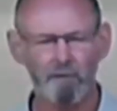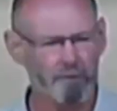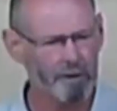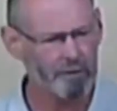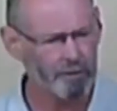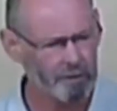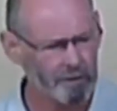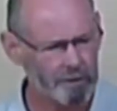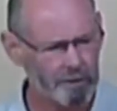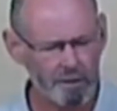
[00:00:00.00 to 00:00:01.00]
Pray to
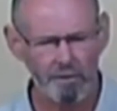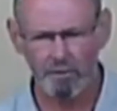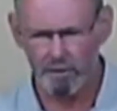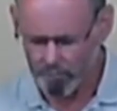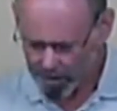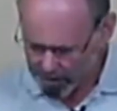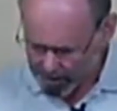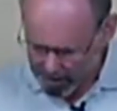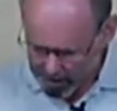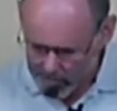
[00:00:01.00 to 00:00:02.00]
God, ask Him,
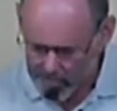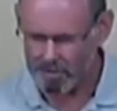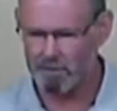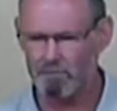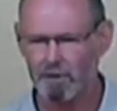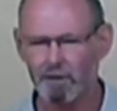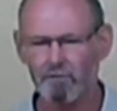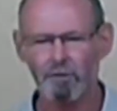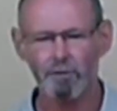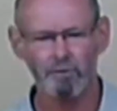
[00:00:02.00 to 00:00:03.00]
help me to
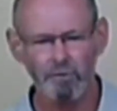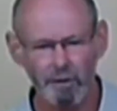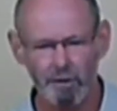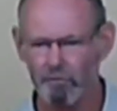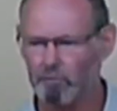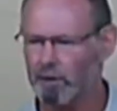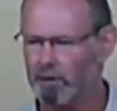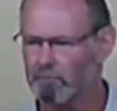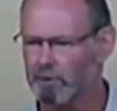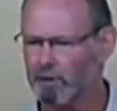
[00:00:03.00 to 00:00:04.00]
believe, Lord, forgive my
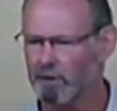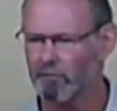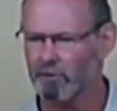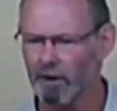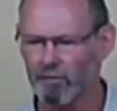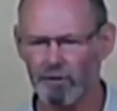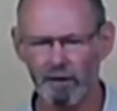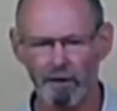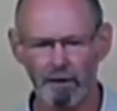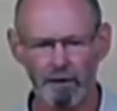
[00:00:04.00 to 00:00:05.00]
unbelief. Nothing,